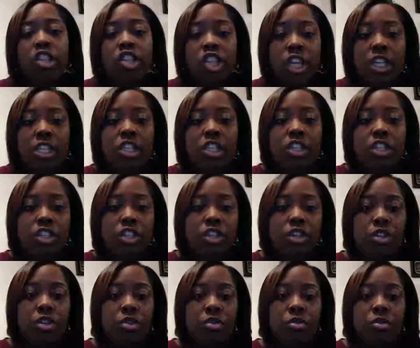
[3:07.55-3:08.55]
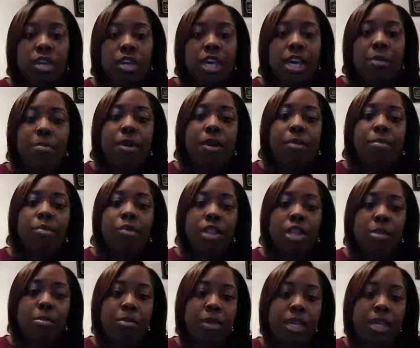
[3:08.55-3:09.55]
just to keep up
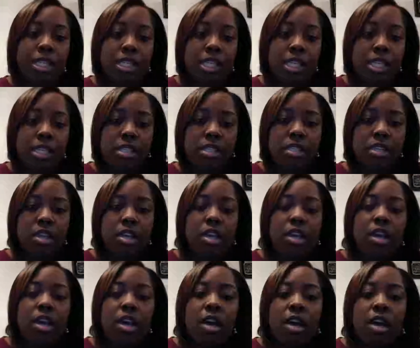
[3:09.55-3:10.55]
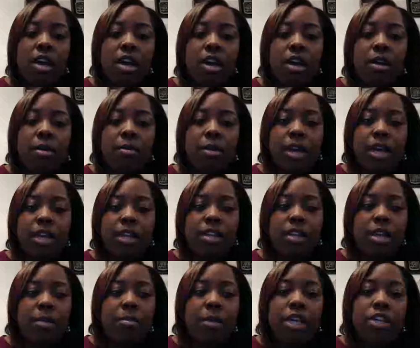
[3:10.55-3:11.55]
with the business
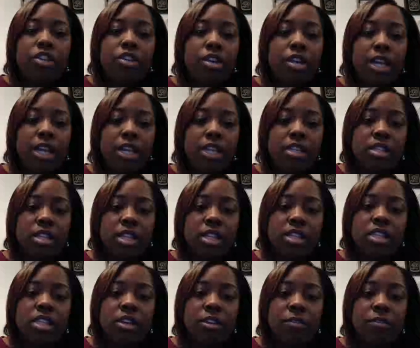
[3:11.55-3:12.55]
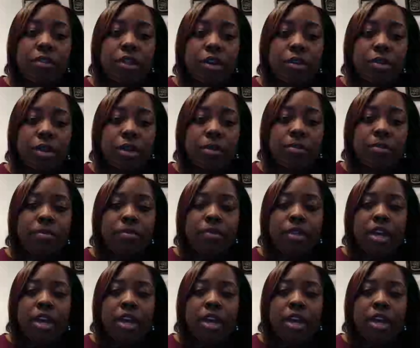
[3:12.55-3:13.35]
and make sure that it's still flowing.